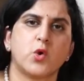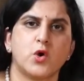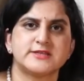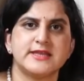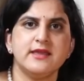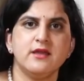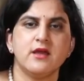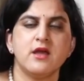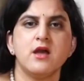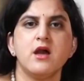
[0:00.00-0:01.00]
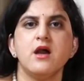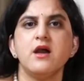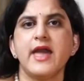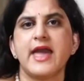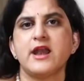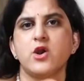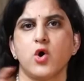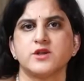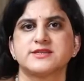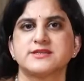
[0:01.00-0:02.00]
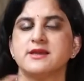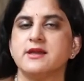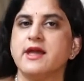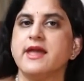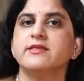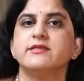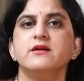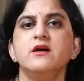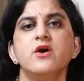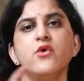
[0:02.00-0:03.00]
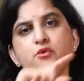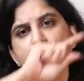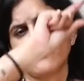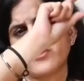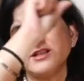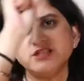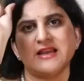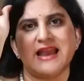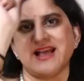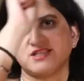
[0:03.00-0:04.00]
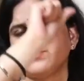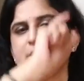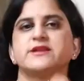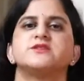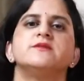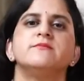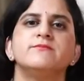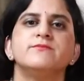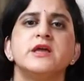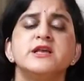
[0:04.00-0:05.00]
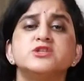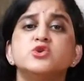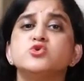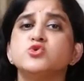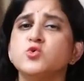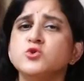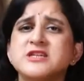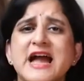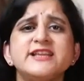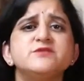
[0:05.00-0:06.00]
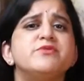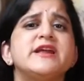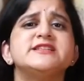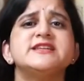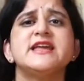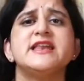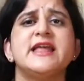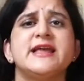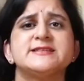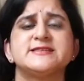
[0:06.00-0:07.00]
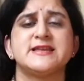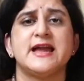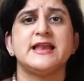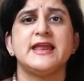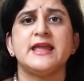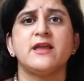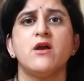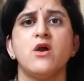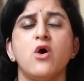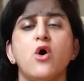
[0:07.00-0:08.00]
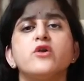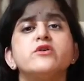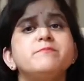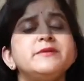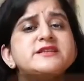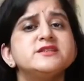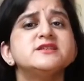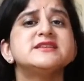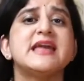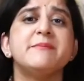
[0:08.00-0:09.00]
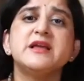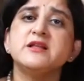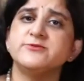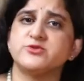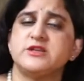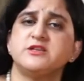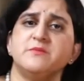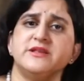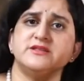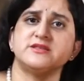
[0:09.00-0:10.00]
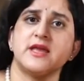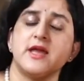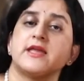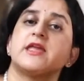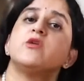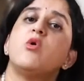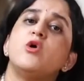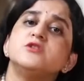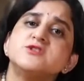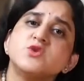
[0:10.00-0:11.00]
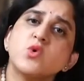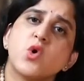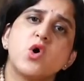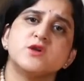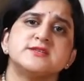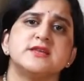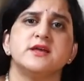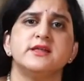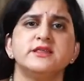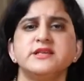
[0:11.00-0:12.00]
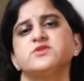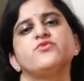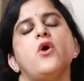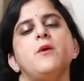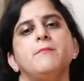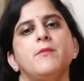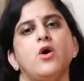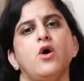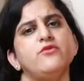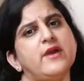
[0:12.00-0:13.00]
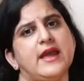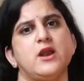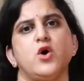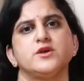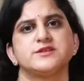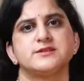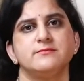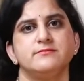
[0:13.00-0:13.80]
causing a hair loss in the frontal aspect. So too tight braiding and hairstyling or repeated chemical treatments can also cause this form of hair loss.